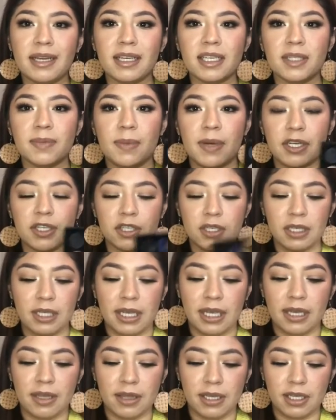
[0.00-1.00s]

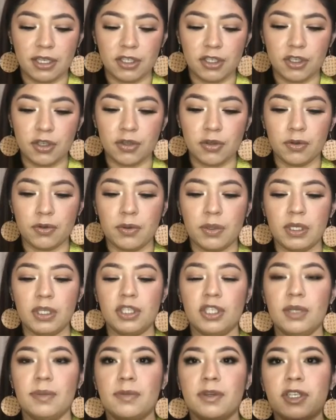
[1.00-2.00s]
especially the two
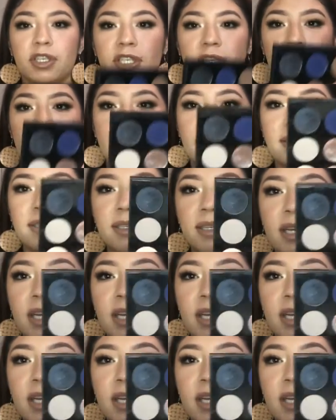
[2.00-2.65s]
shimmer shades,